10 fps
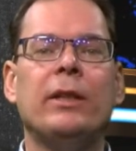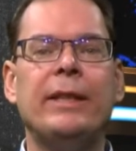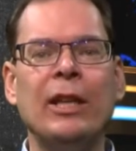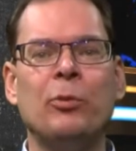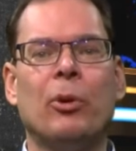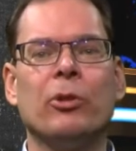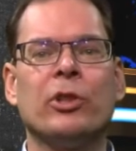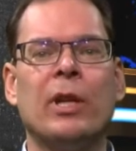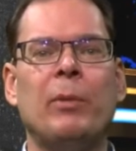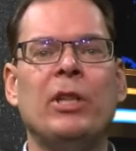Dashboards
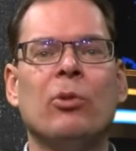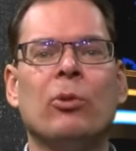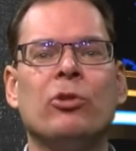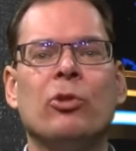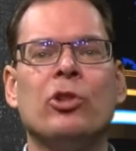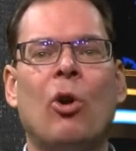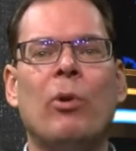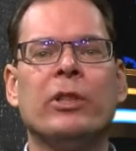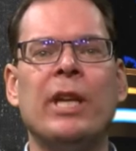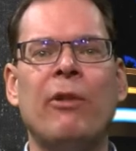can be used to show
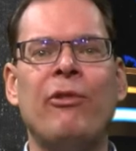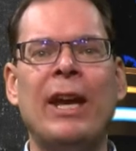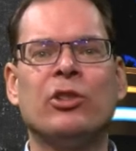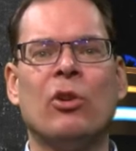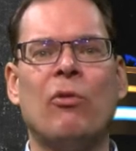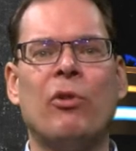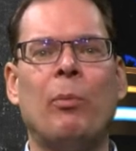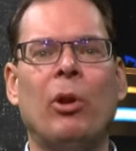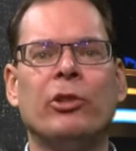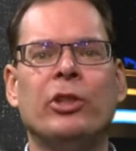what the effects of a
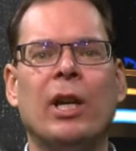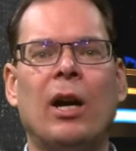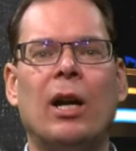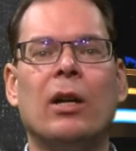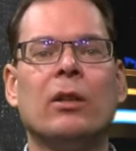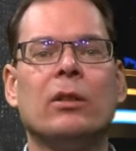policy are.